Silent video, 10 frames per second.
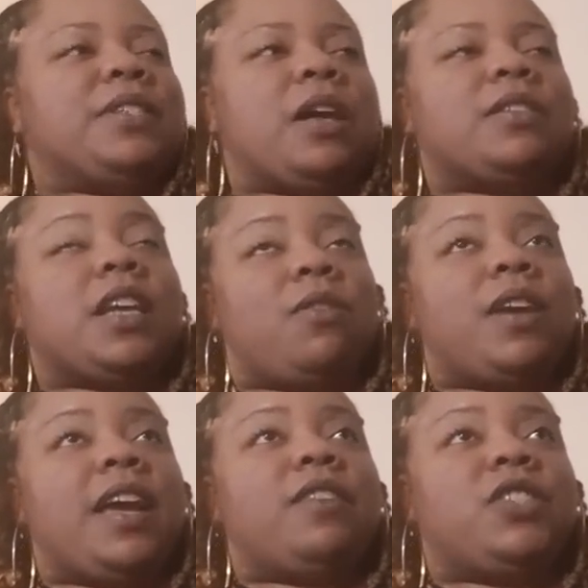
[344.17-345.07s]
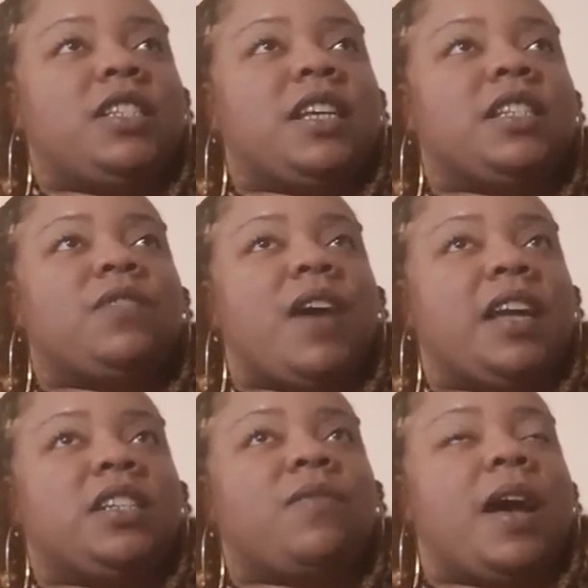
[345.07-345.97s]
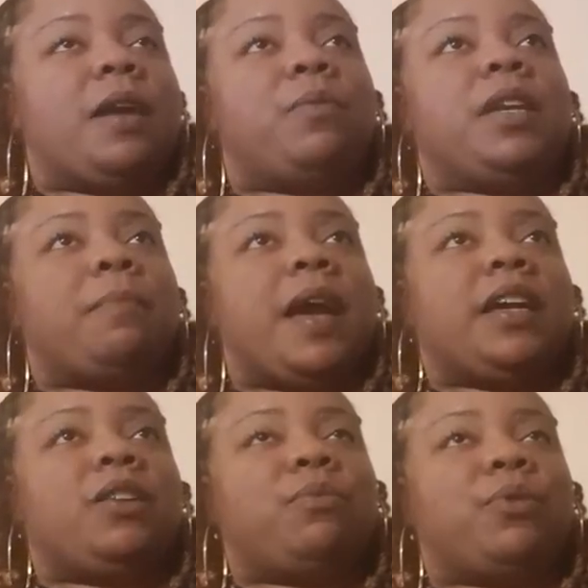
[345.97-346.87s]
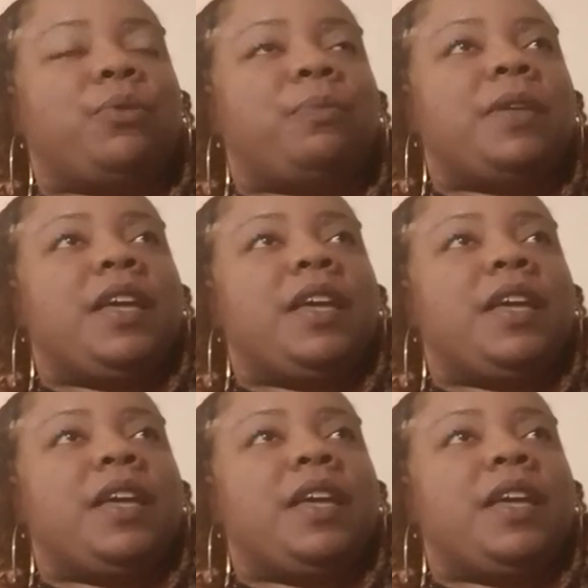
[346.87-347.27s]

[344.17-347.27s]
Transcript: So I was like, "Okay, if she says it's fine, it's fine." We get back in the room